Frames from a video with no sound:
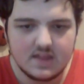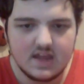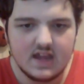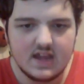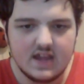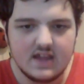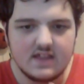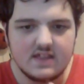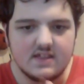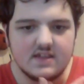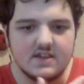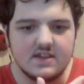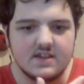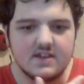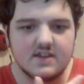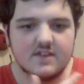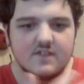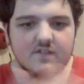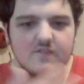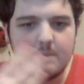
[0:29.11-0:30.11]
I think
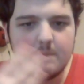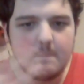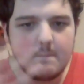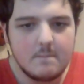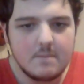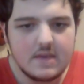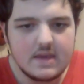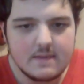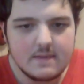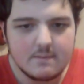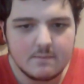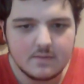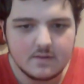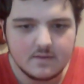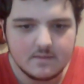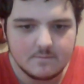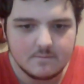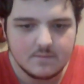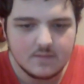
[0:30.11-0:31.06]
of people,